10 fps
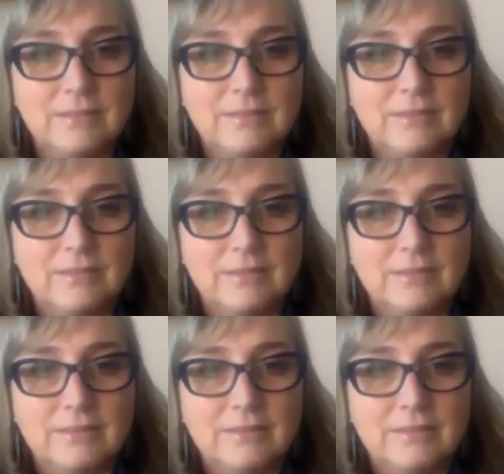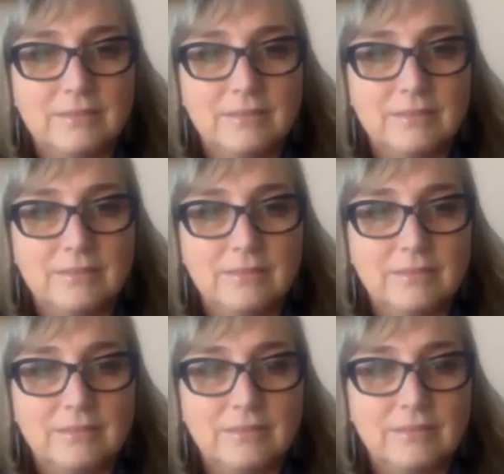
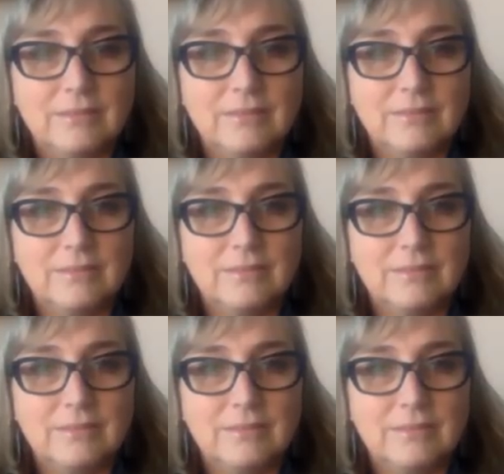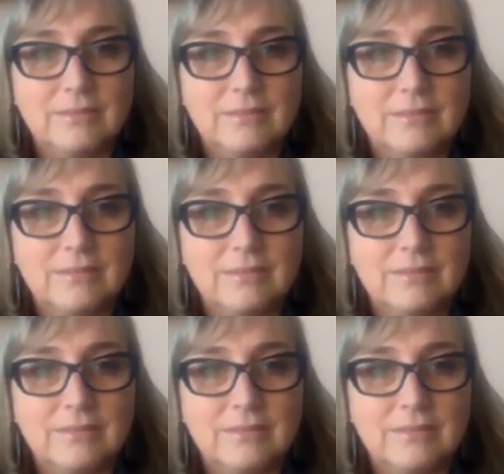This person isn't speaking.